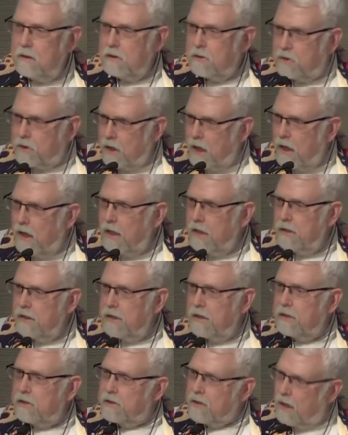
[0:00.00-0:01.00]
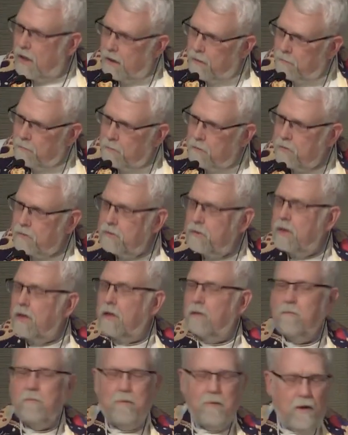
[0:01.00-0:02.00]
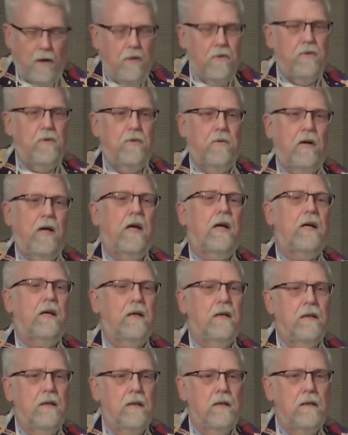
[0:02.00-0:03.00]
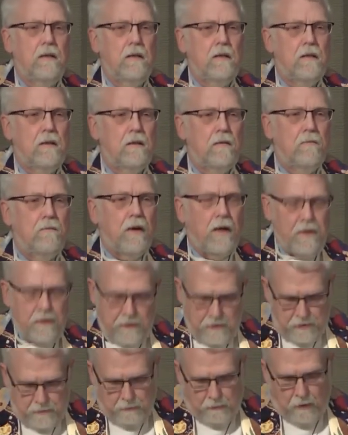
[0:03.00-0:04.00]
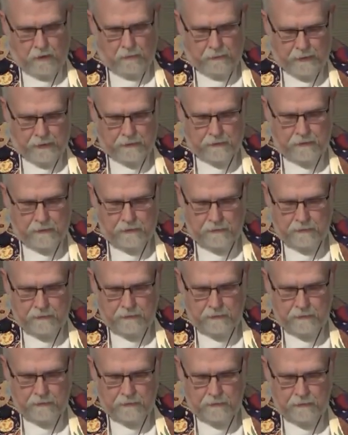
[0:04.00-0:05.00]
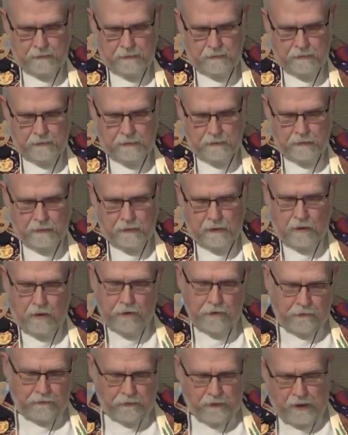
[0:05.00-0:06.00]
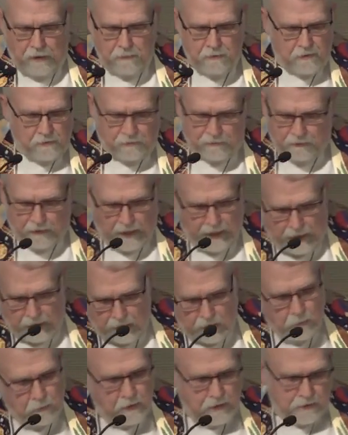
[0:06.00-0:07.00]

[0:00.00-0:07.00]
John is humbled and blown away by this moment. All the flames of fire we